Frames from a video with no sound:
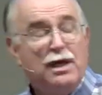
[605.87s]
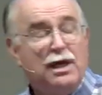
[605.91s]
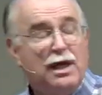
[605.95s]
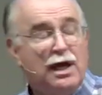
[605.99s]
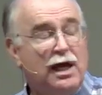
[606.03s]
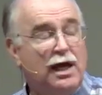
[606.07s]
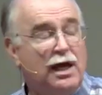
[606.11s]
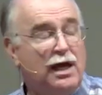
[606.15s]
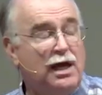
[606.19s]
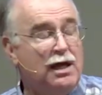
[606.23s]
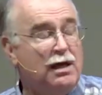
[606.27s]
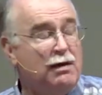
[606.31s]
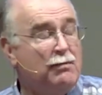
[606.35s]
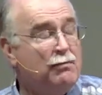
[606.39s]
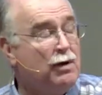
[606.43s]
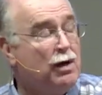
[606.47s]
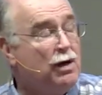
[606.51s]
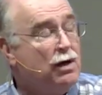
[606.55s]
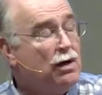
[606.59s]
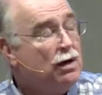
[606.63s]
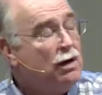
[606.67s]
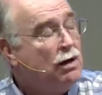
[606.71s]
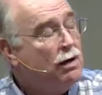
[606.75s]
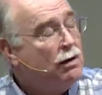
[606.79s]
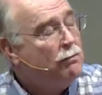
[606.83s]
it
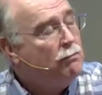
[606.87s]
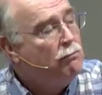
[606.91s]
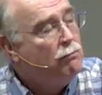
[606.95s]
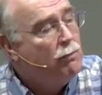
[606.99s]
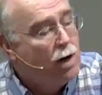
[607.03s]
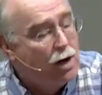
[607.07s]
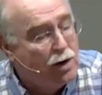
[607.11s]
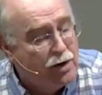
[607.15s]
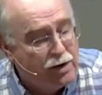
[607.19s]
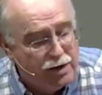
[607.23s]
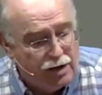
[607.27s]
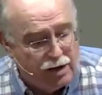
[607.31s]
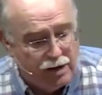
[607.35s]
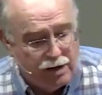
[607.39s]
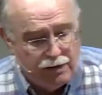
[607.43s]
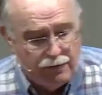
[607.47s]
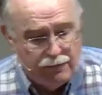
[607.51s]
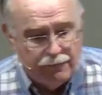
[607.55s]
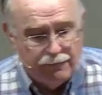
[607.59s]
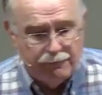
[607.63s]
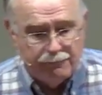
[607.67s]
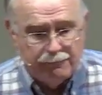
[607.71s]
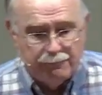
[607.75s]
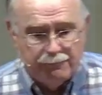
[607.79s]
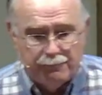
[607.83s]
became
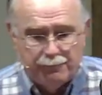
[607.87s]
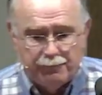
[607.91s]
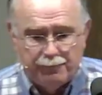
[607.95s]
murder.